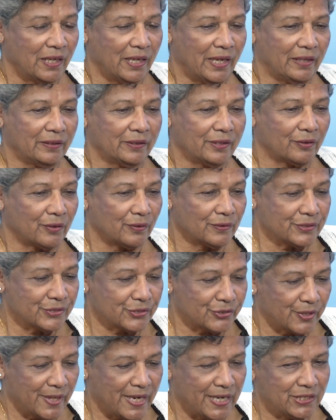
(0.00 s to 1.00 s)
and they're all
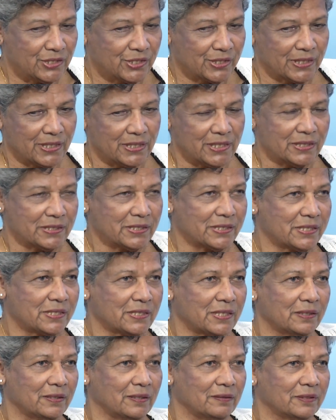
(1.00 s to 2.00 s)
strangers,
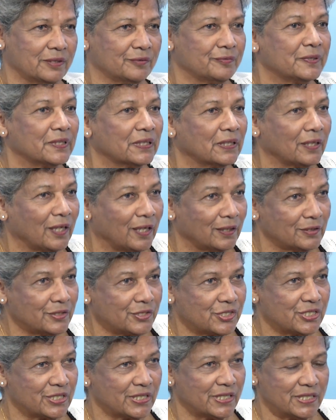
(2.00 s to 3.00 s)
different
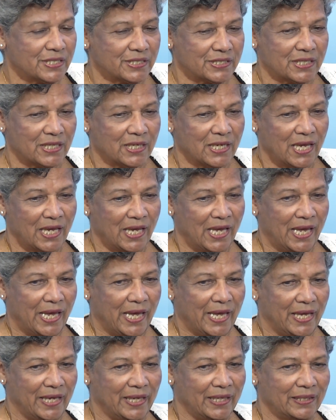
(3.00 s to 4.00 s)
cultures,
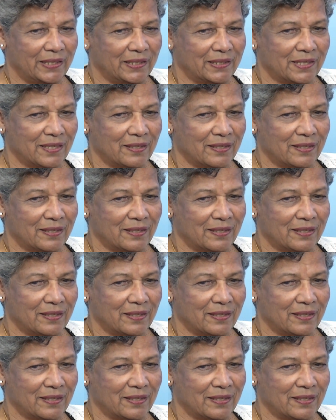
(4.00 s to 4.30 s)
and